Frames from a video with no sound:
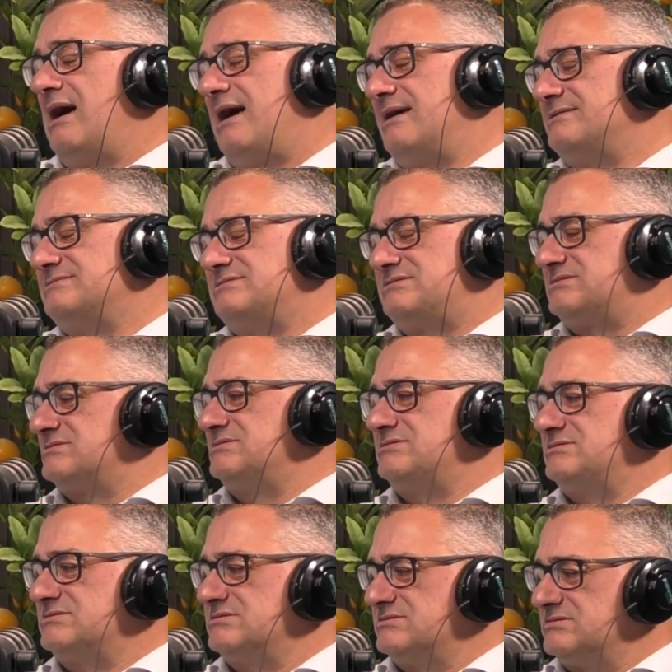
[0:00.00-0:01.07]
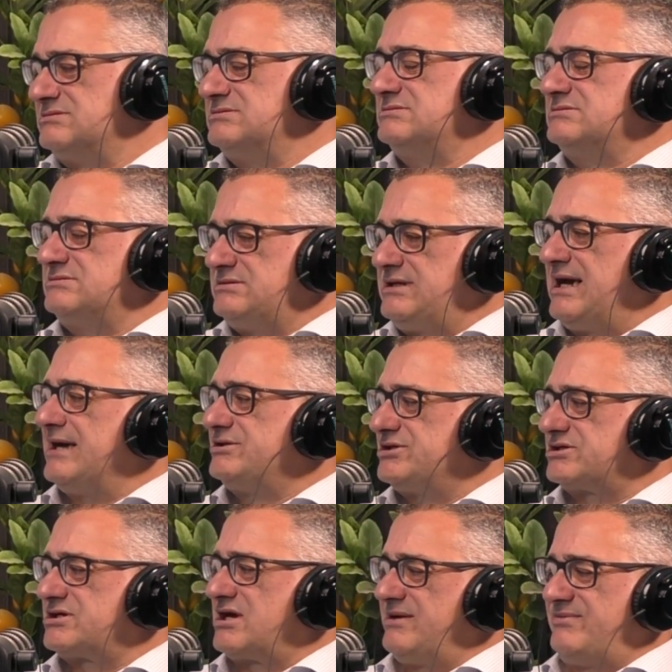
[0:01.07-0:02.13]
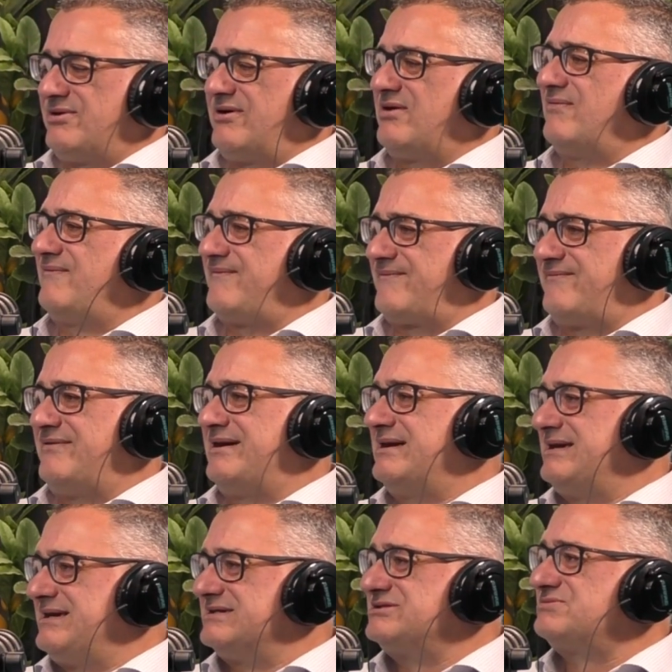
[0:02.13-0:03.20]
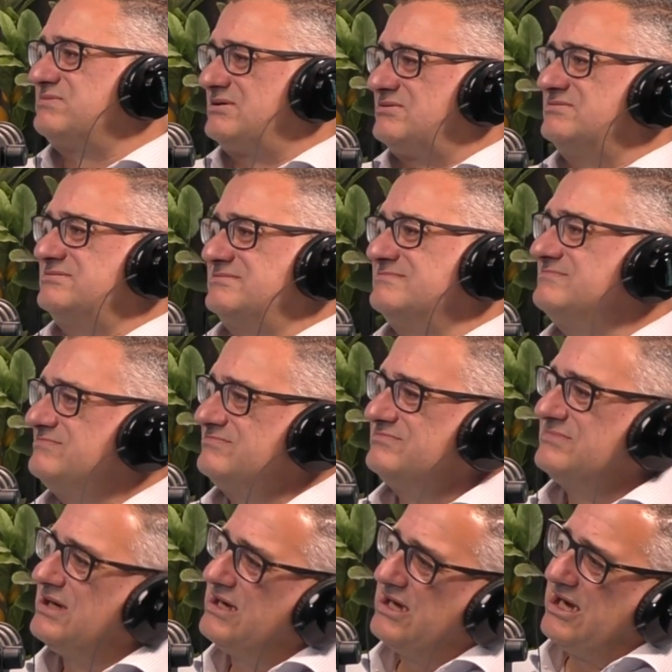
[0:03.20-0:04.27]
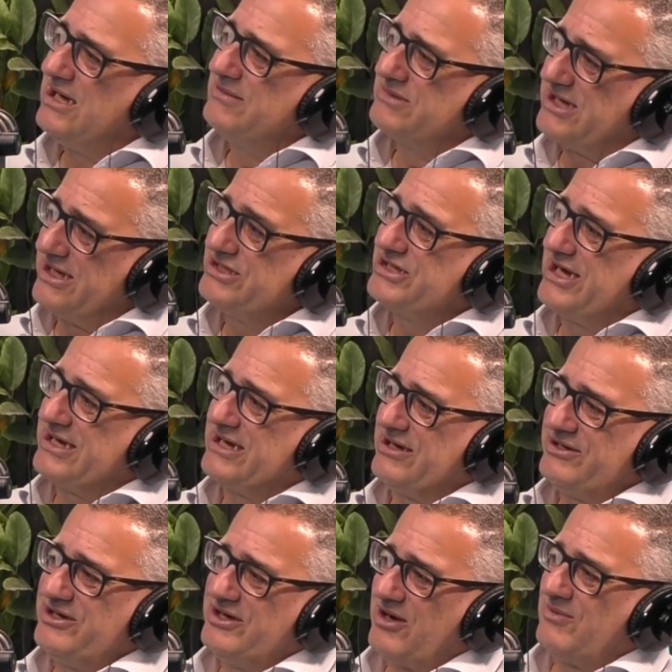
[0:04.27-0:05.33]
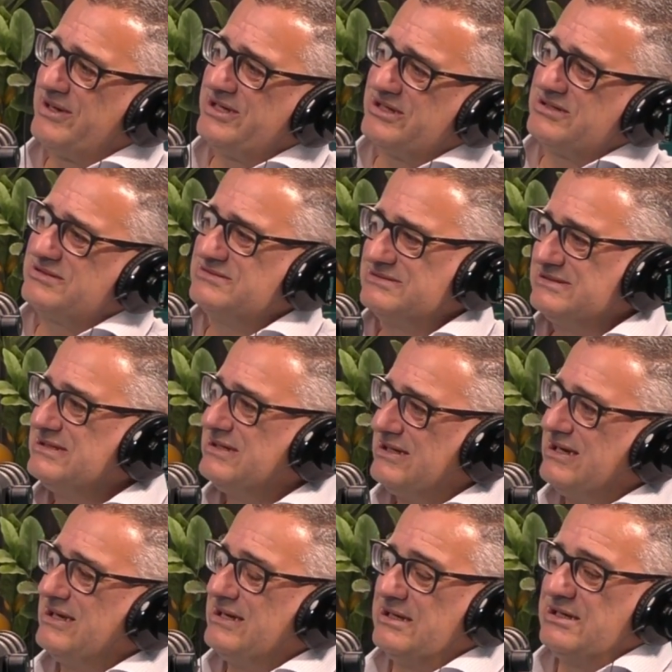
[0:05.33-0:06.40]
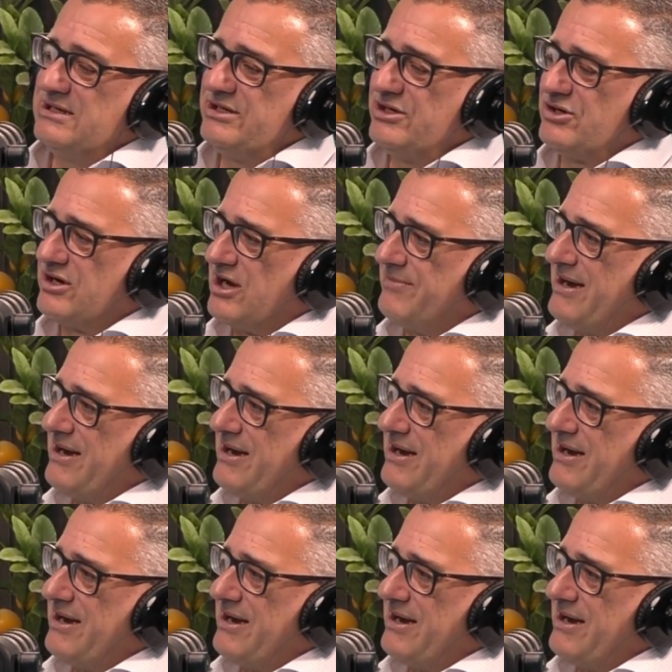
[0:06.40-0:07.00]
and just keep your health really as well. Keep checking. You know when you're going to go